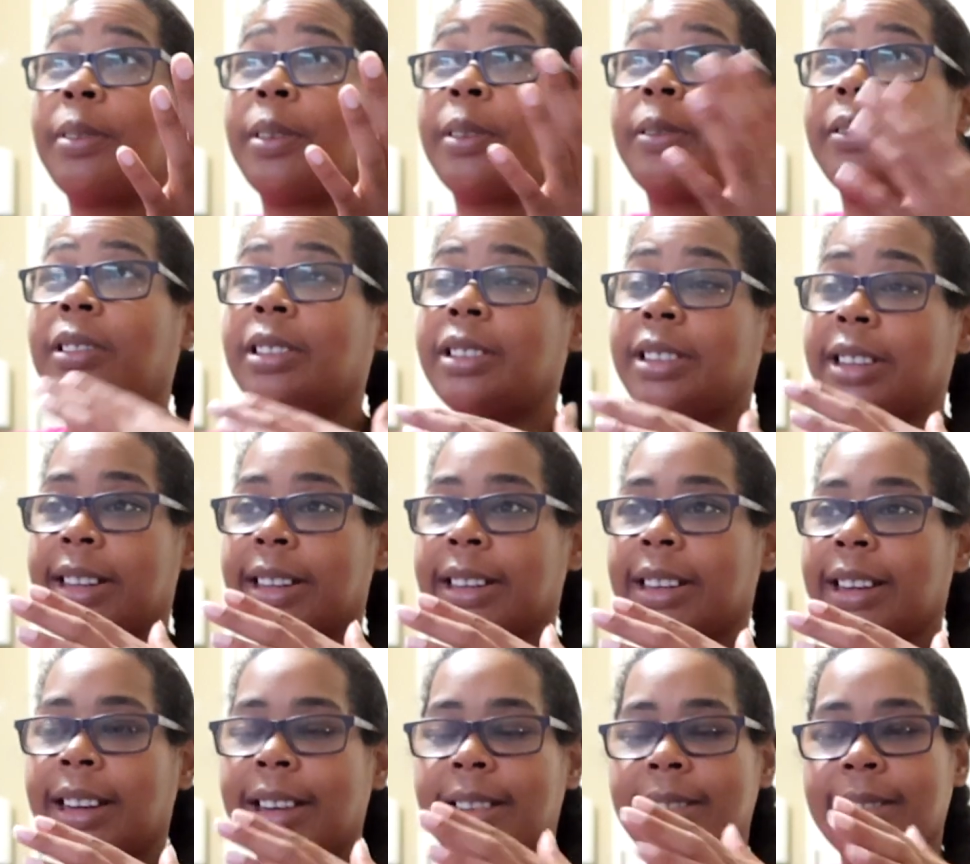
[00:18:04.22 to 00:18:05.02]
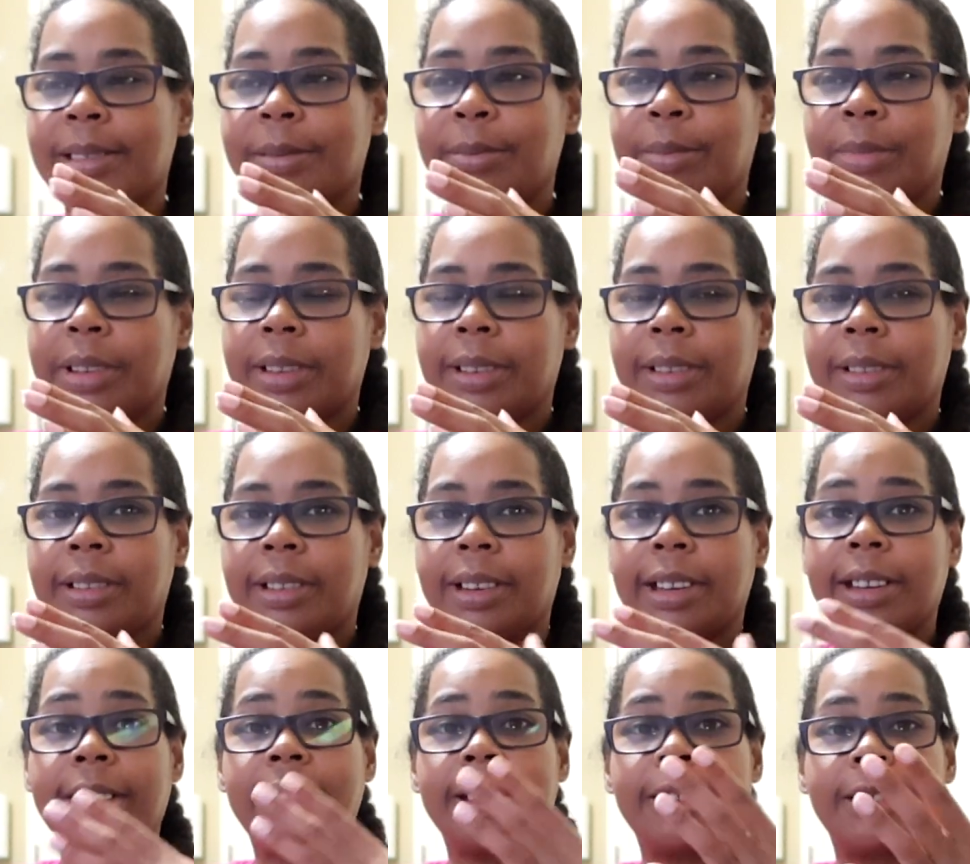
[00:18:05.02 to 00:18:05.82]
the day hasn't been
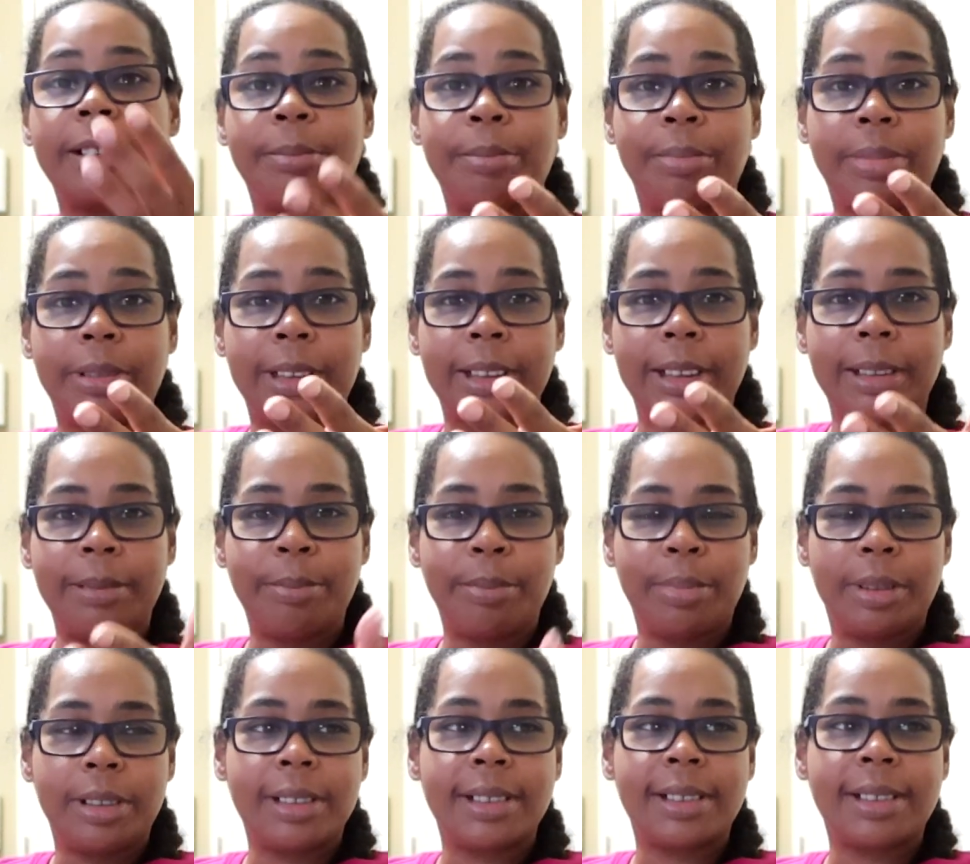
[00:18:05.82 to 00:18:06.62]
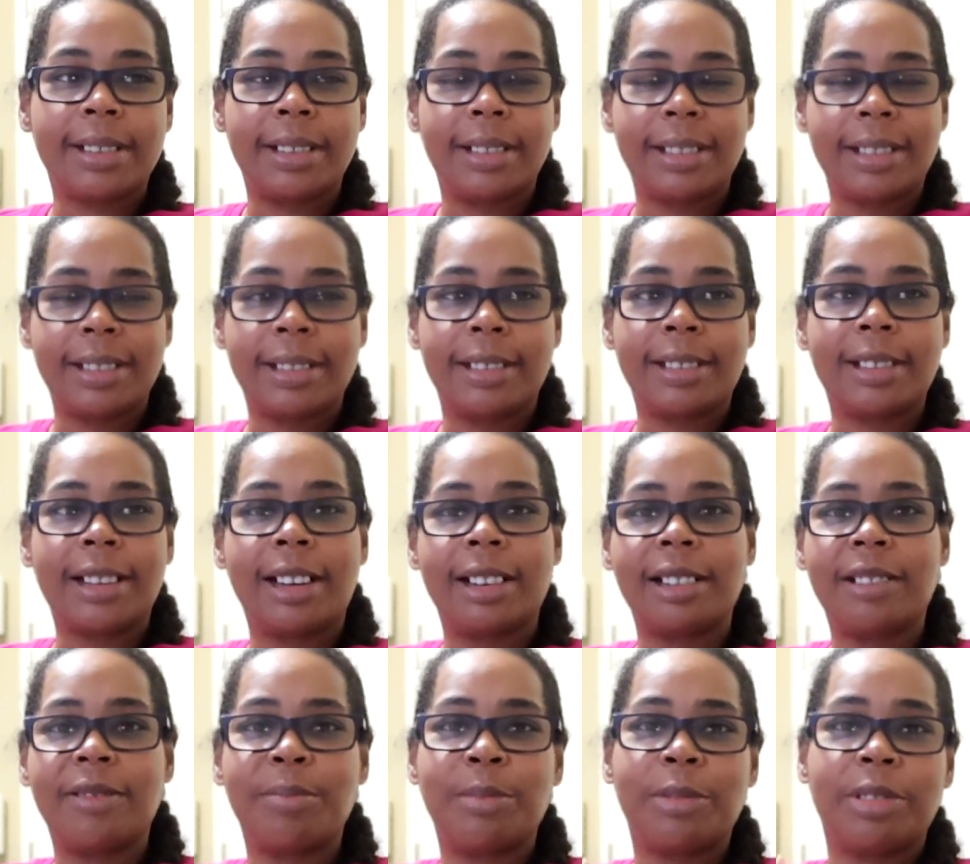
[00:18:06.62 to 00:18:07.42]
like a complete bust. This is
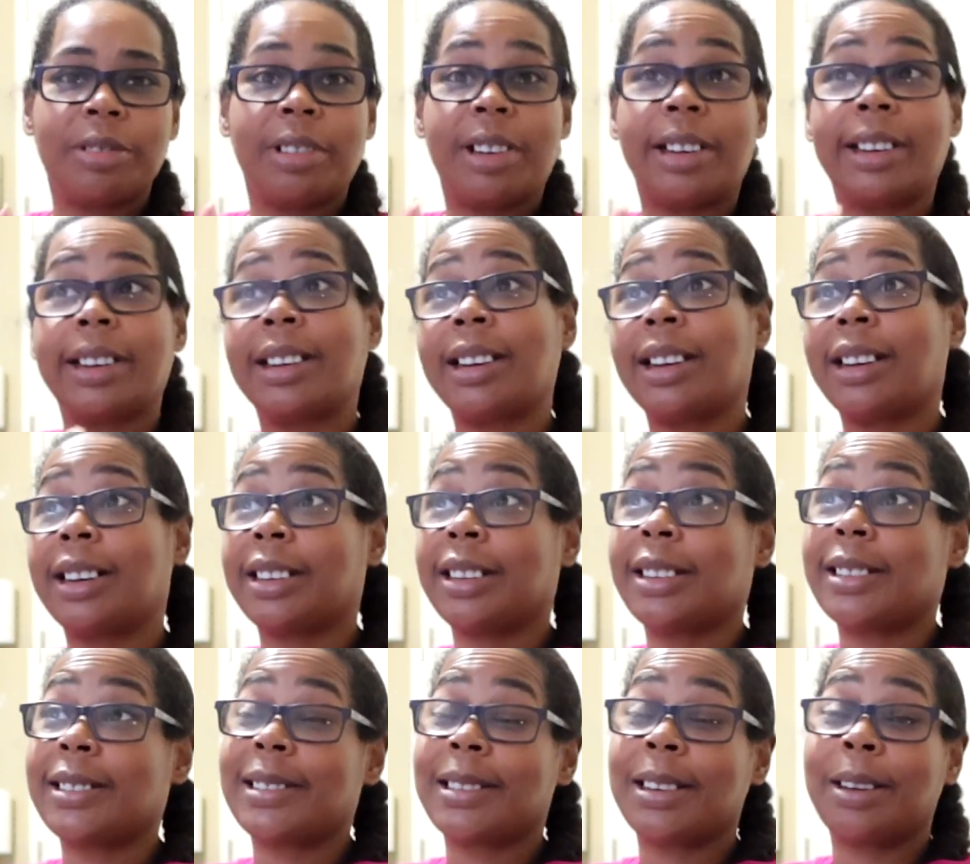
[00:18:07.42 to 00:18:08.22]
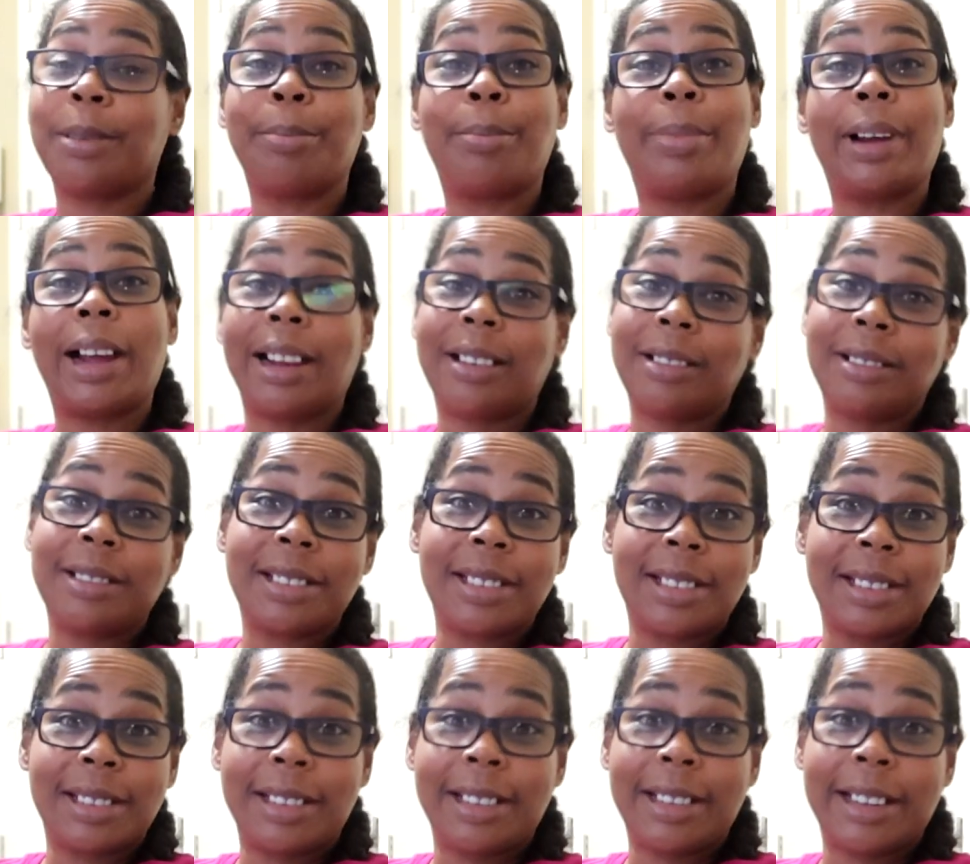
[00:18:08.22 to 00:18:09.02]
kind of more like, I guess, a
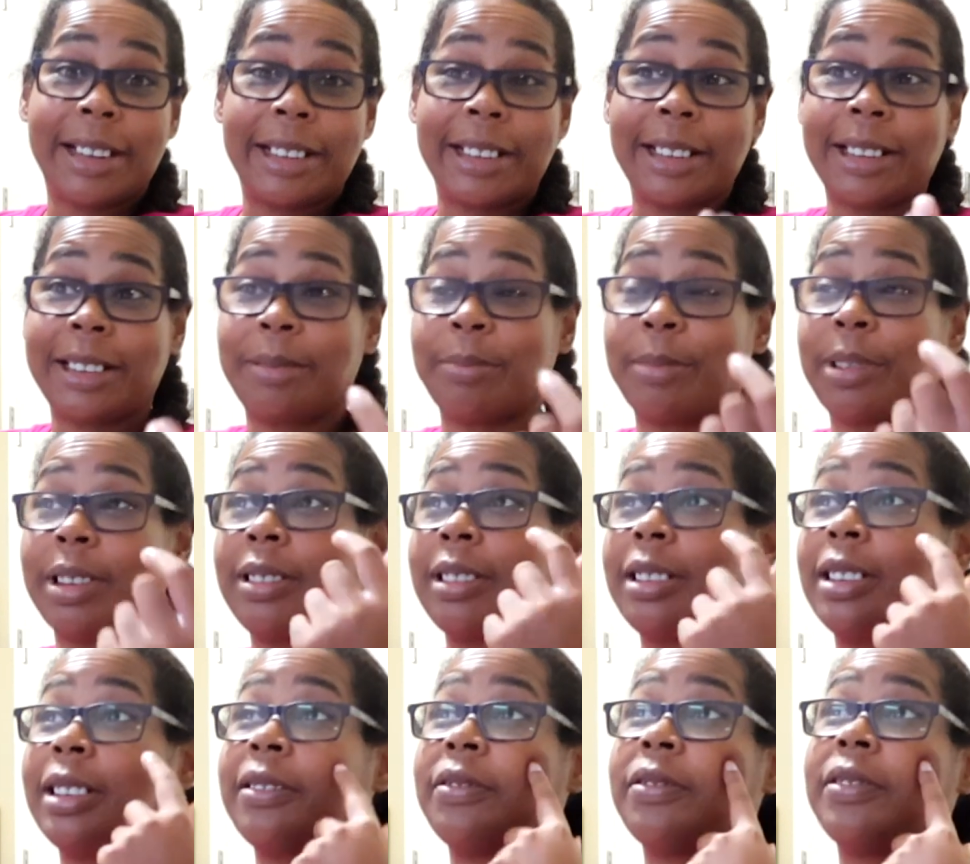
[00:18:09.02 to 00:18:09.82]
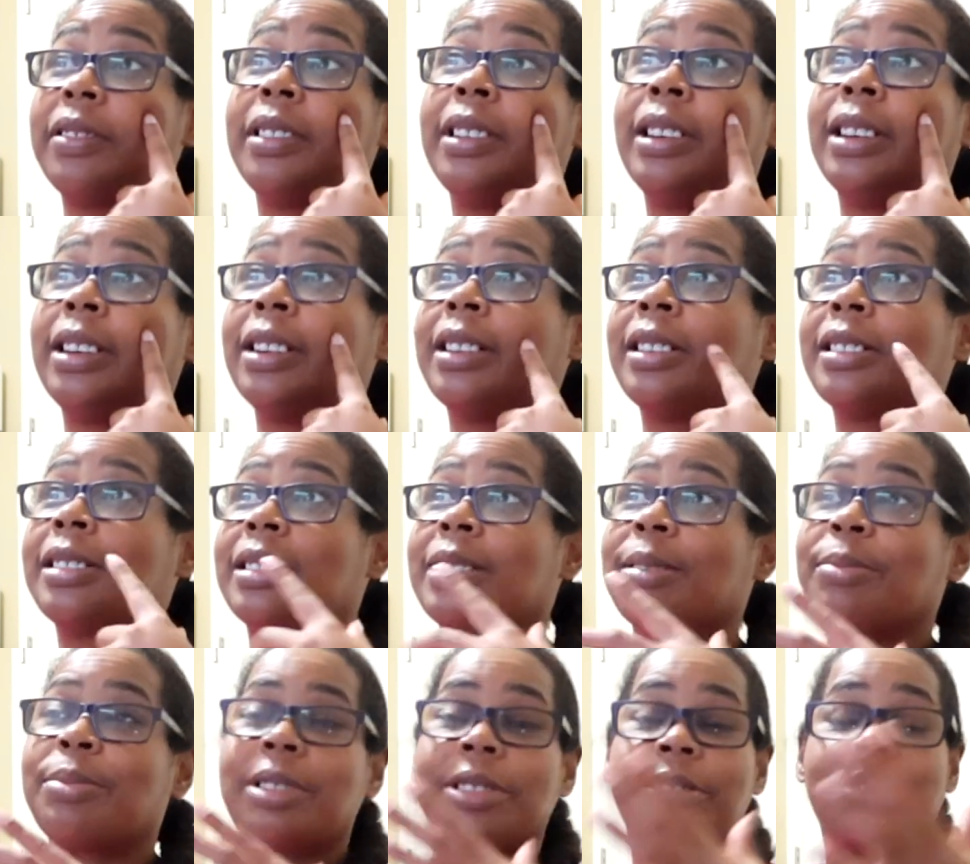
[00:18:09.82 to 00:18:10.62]
balanced day in my life.
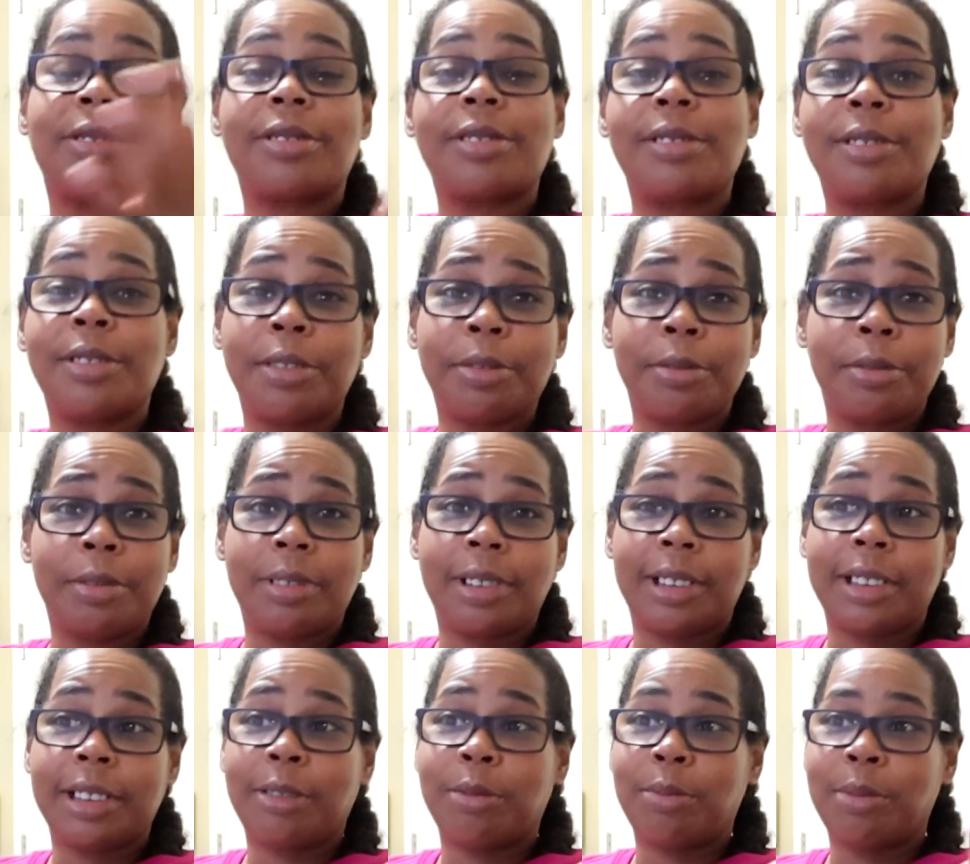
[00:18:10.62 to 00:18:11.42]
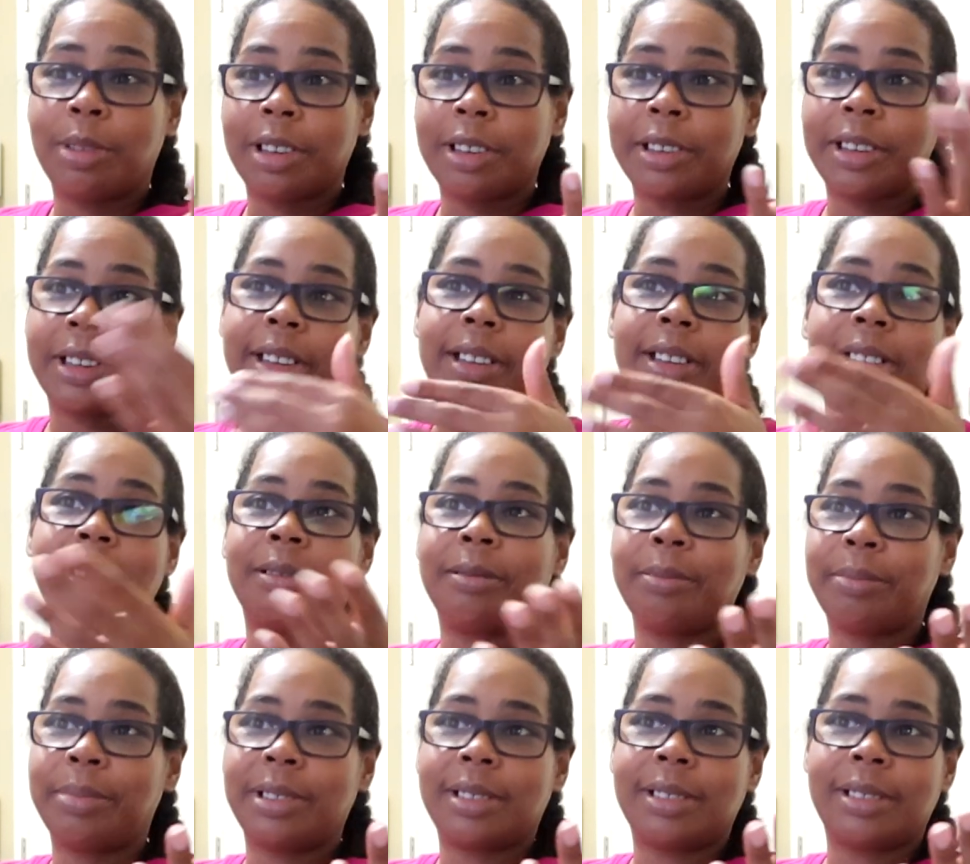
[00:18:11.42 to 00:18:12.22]
Except there's no like
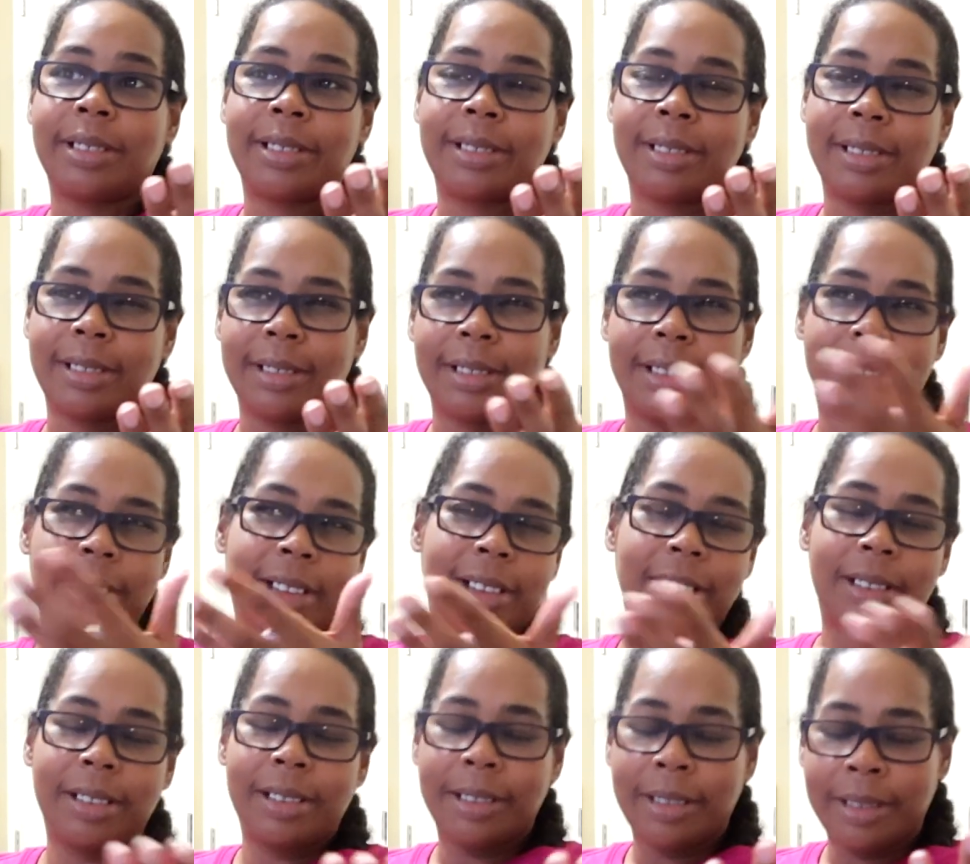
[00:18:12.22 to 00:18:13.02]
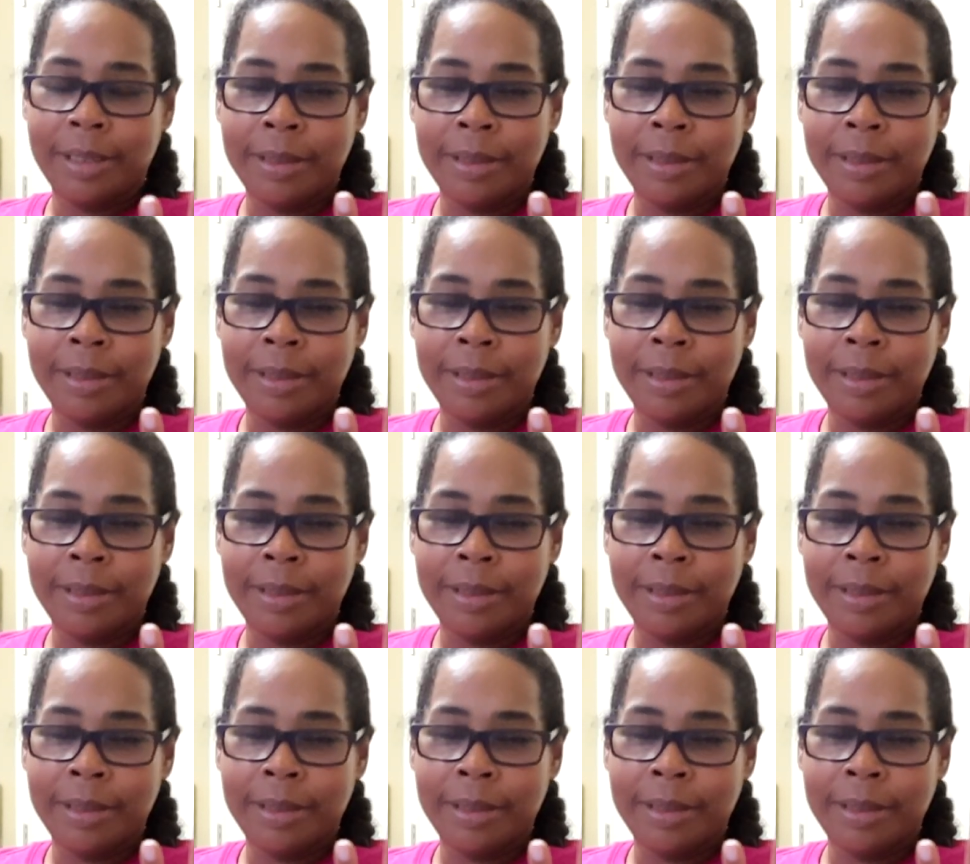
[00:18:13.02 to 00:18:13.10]
working besides like